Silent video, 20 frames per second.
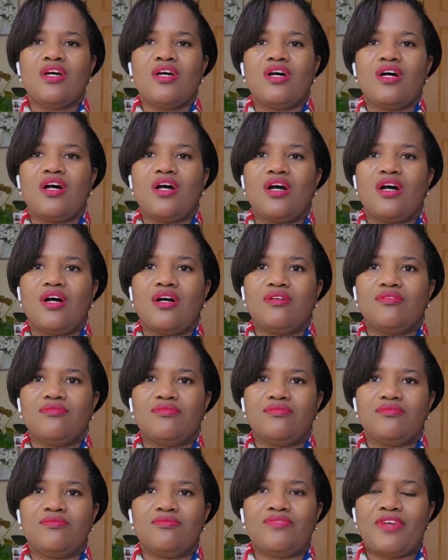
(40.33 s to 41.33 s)
of
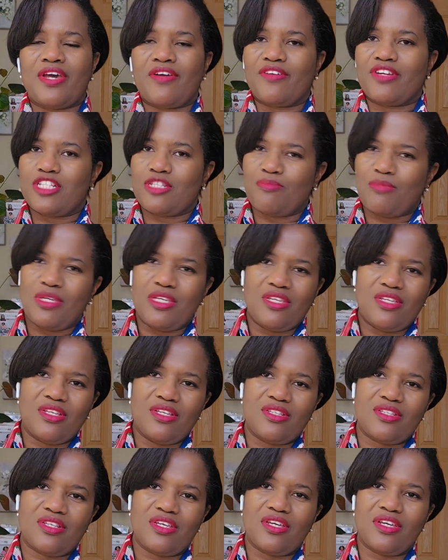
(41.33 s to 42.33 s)
various
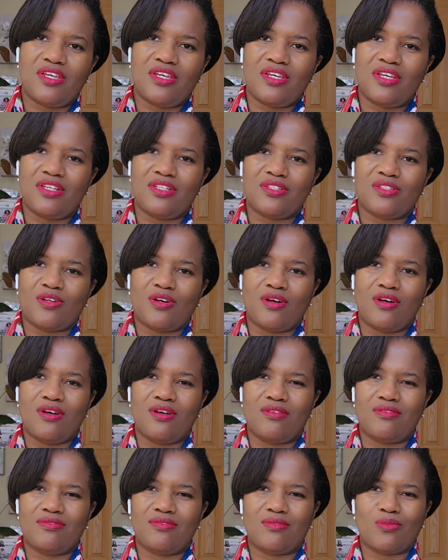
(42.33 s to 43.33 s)
pieces
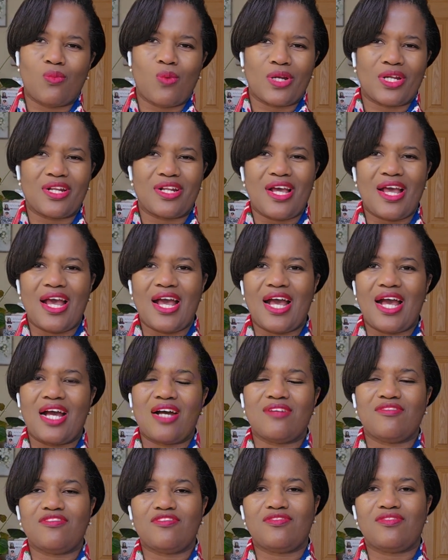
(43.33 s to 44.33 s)
of 1.5